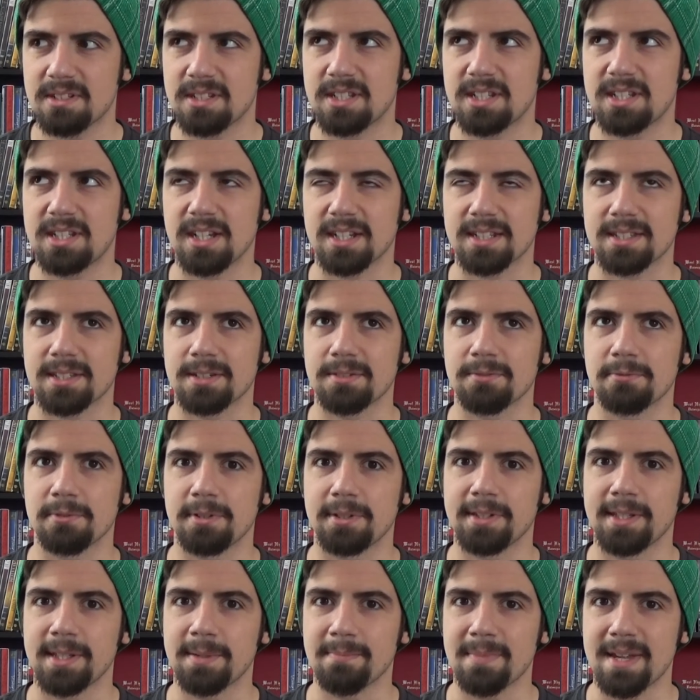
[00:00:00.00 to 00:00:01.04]
doesn't
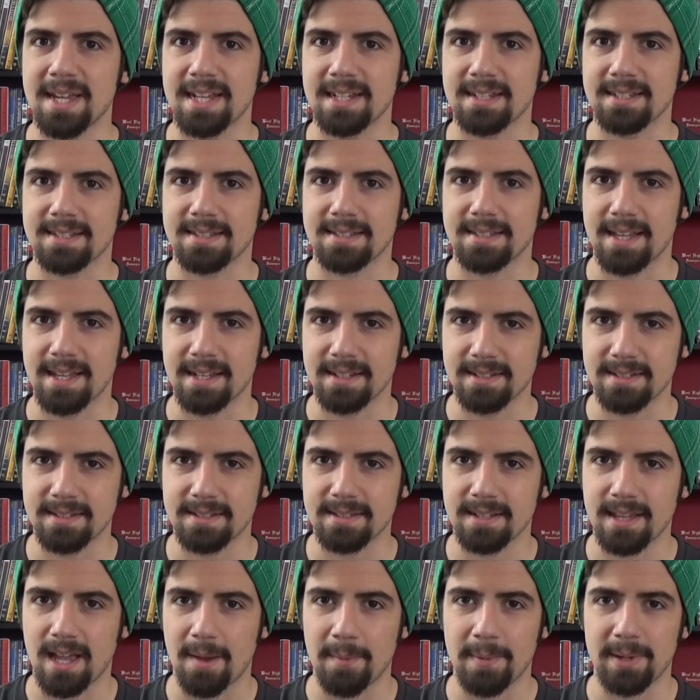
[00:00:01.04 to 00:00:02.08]
really make
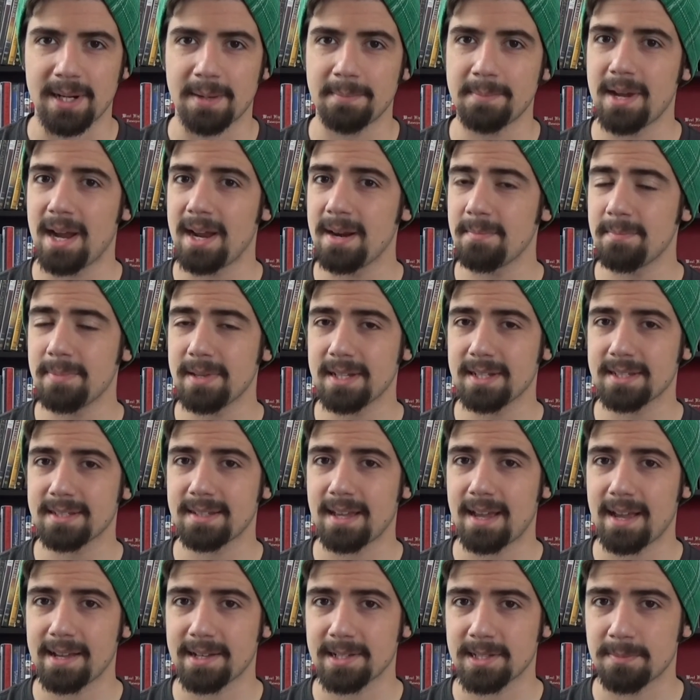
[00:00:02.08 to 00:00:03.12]
sense. I mean, I'm not a big
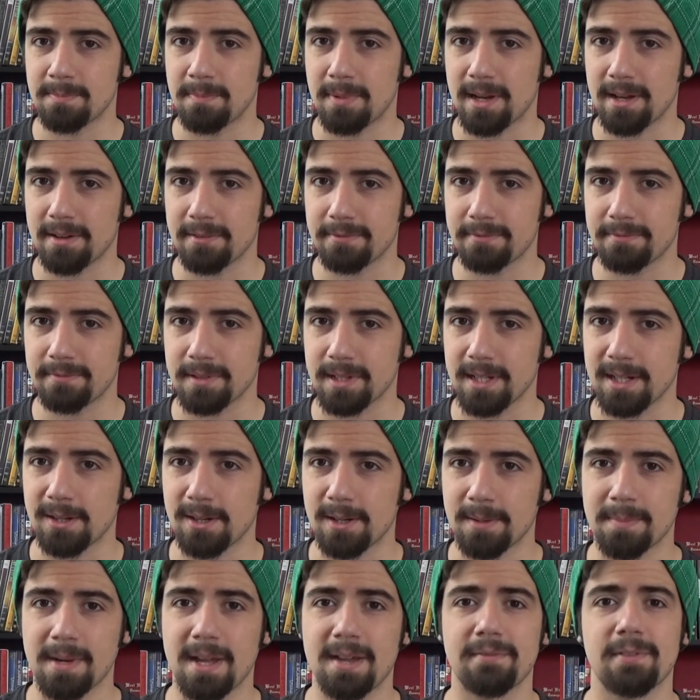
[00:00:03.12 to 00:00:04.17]
science buff,
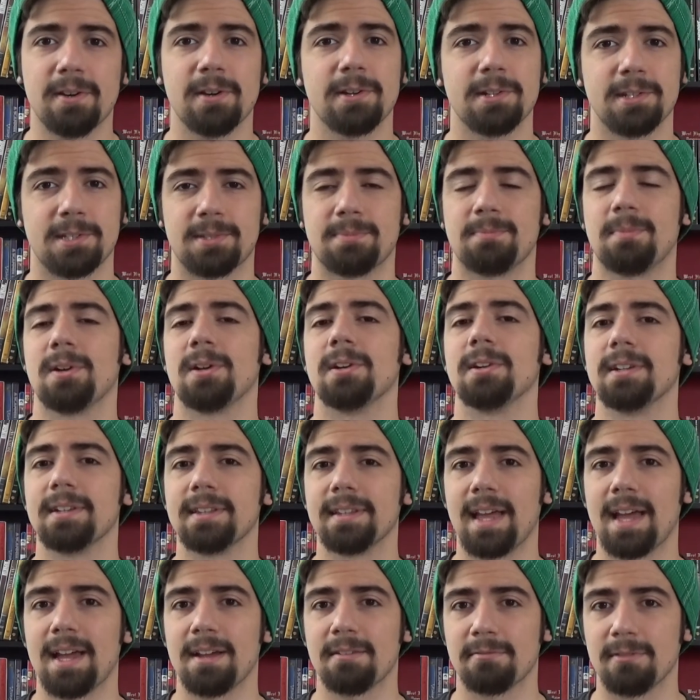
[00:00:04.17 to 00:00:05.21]
I'm not very smart in
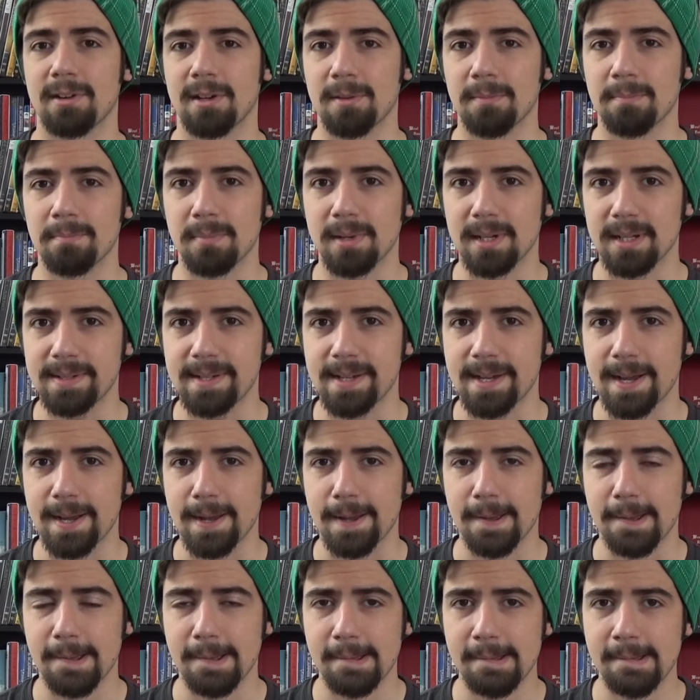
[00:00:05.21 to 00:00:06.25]
that realm,
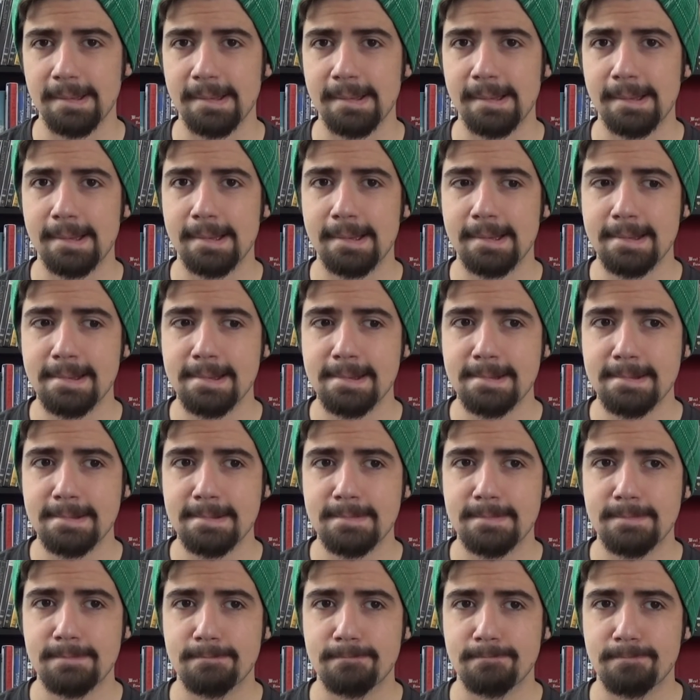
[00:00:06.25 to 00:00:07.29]
but,
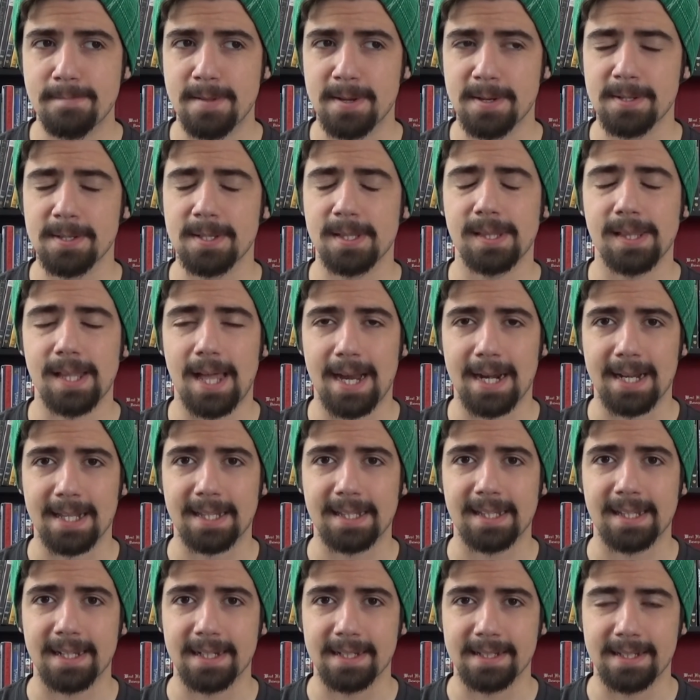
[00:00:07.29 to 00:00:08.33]
there's a lot of
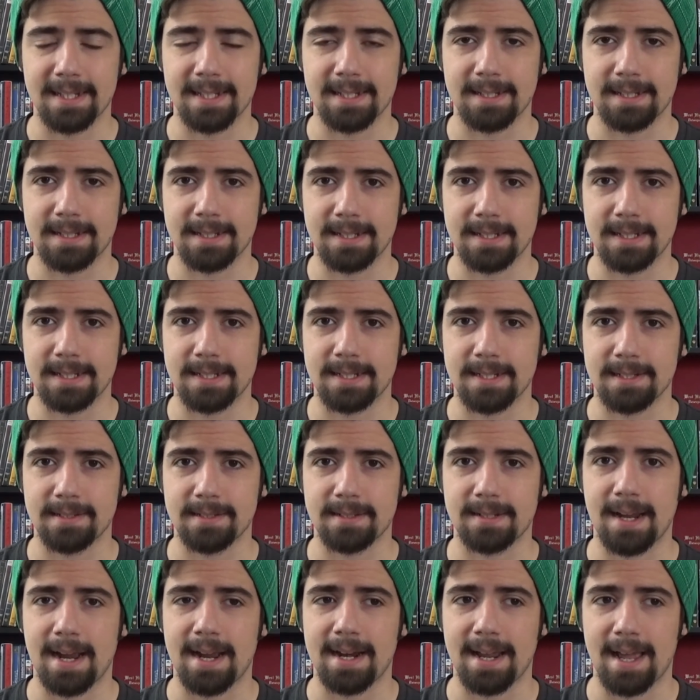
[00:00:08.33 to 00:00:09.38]
things that
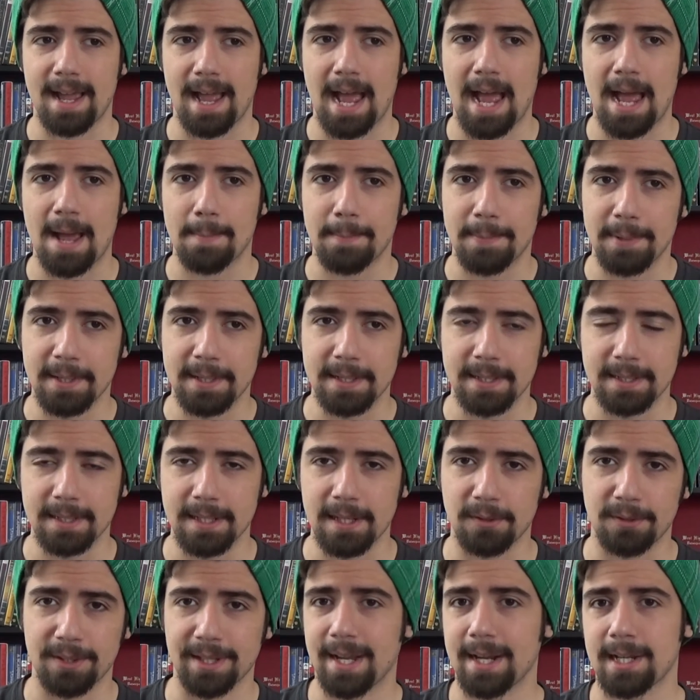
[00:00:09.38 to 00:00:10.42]
just kind of happen, and the
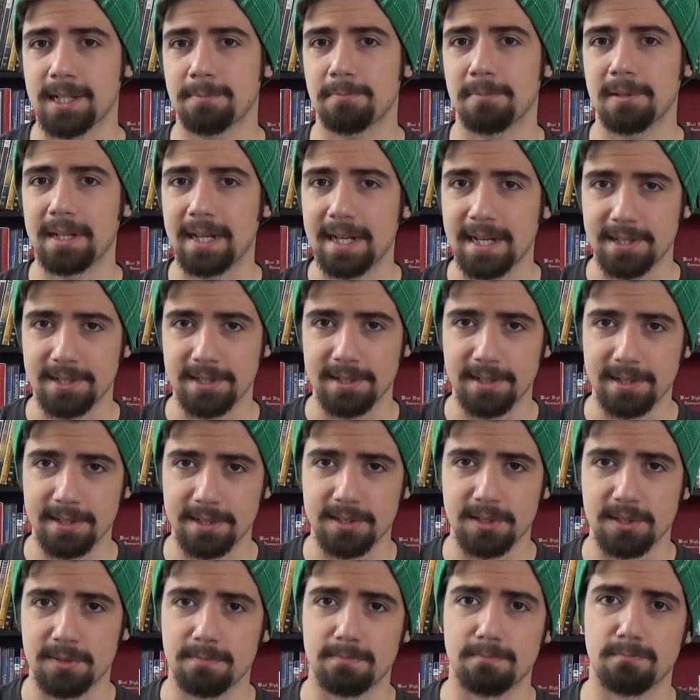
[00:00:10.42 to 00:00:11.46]
only explanation
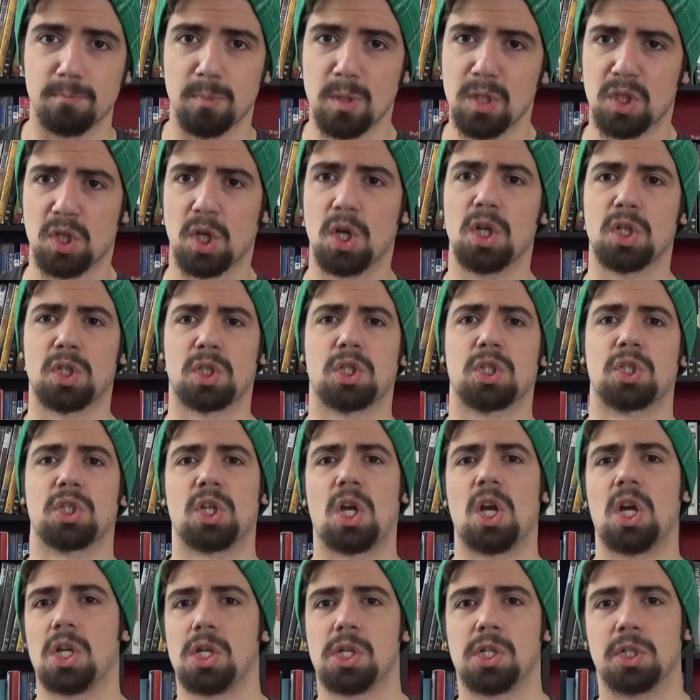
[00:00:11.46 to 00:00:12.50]
is because
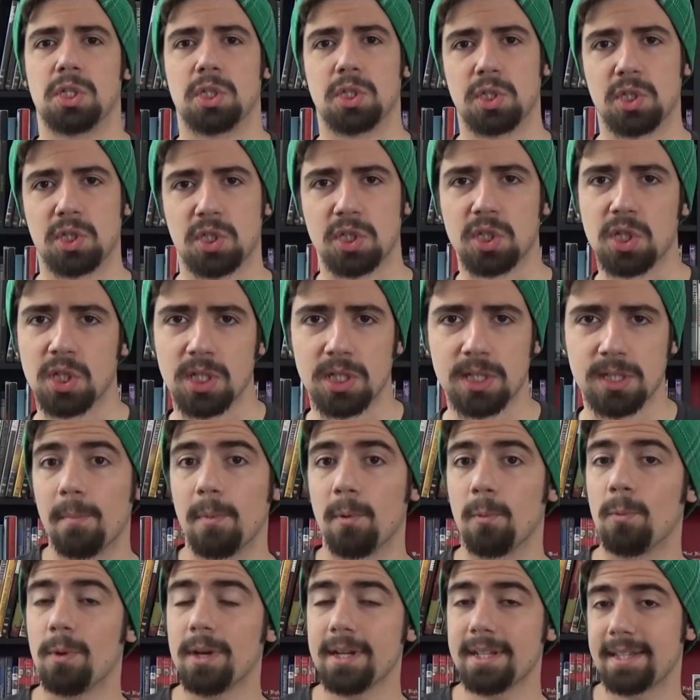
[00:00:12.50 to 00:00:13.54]
science!
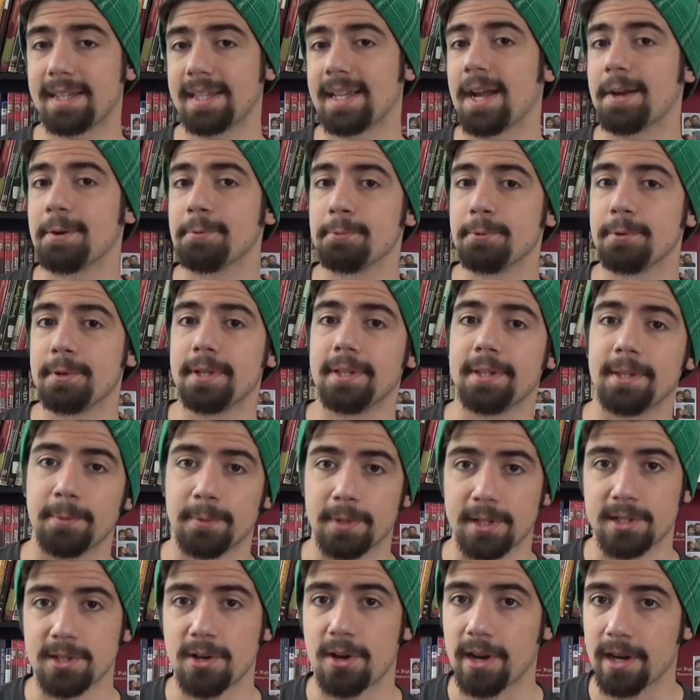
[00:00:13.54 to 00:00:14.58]
But one thing I really
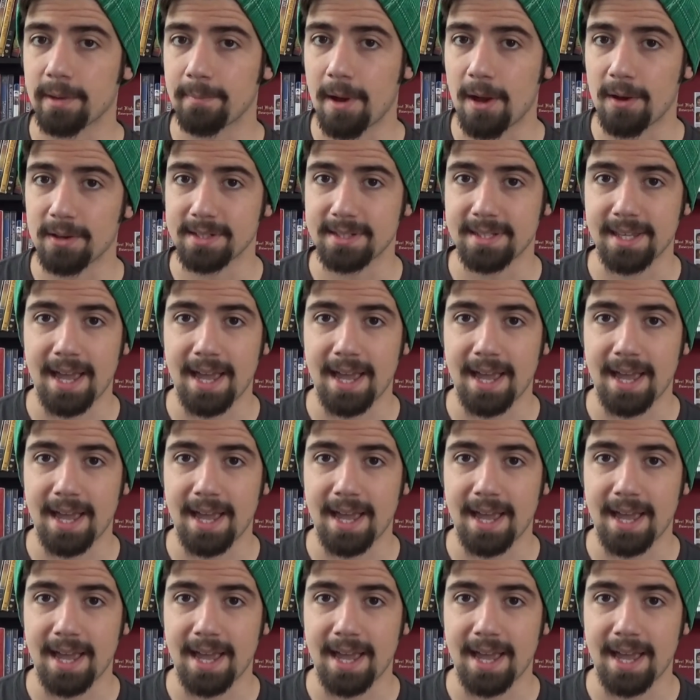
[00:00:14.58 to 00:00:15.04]
want to talk about is the